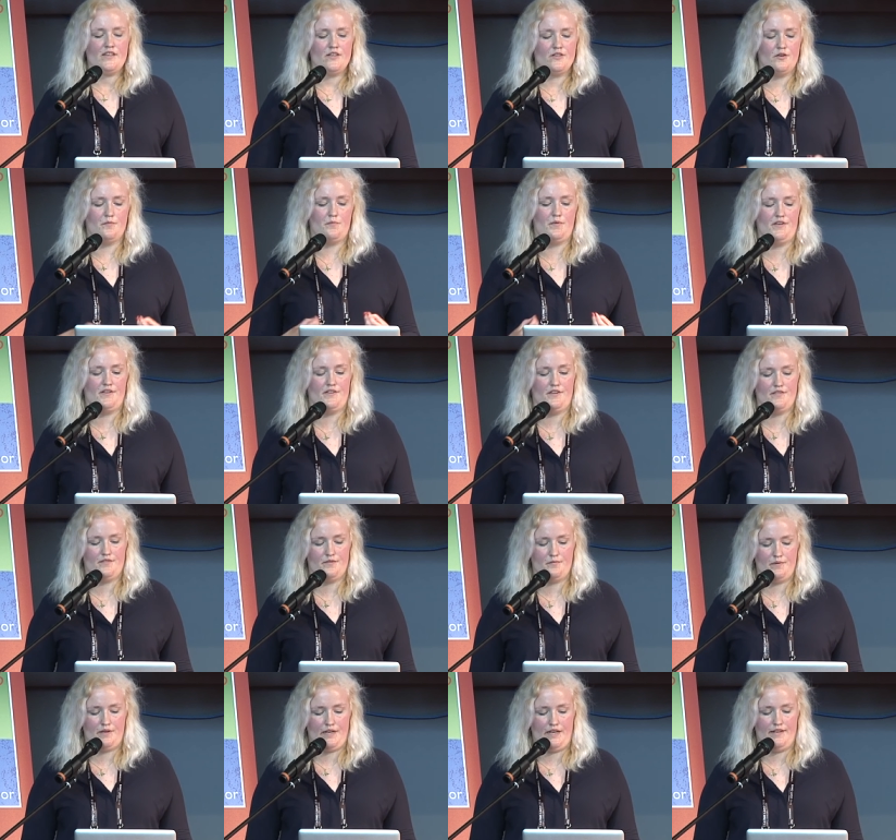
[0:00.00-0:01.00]
to
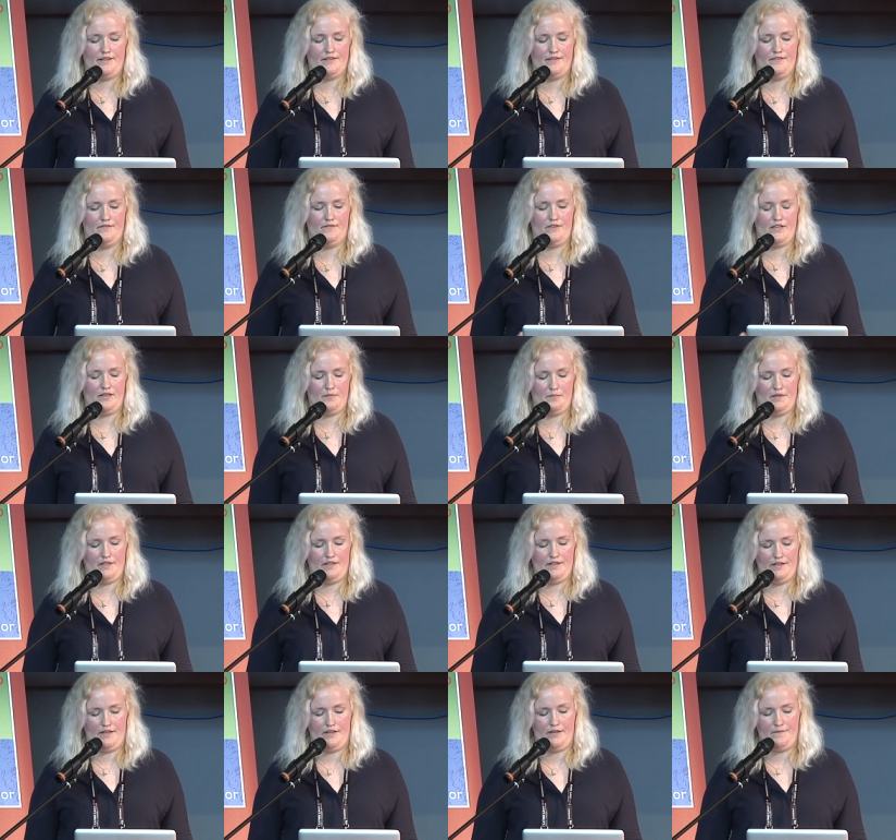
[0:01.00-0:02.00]
participate in
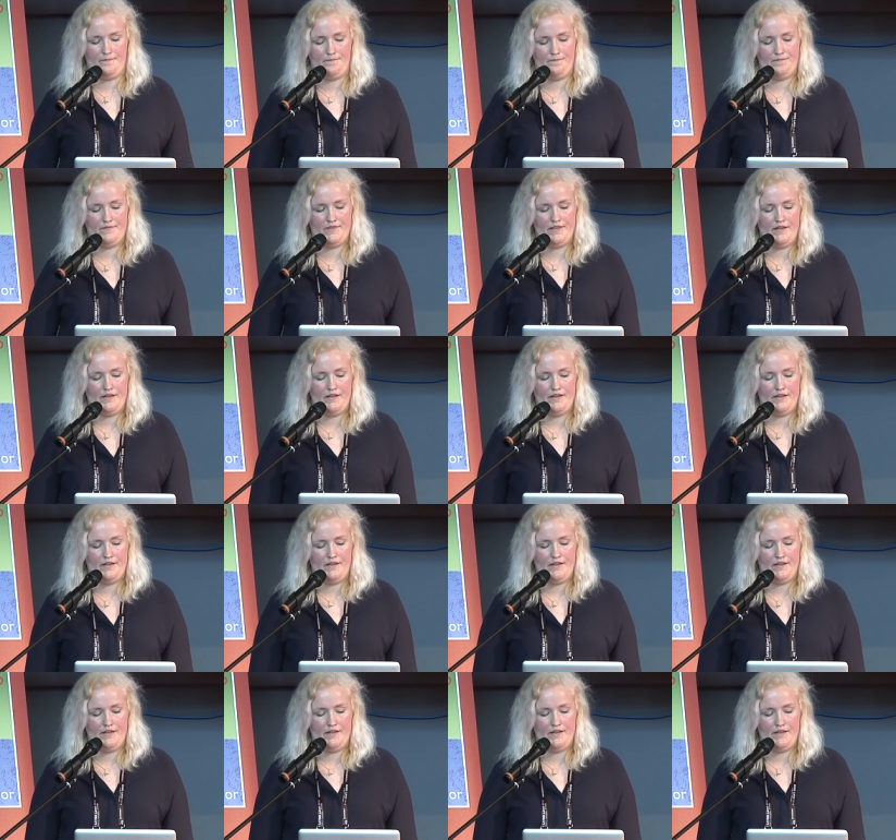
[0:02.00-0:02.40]
Wikipedia.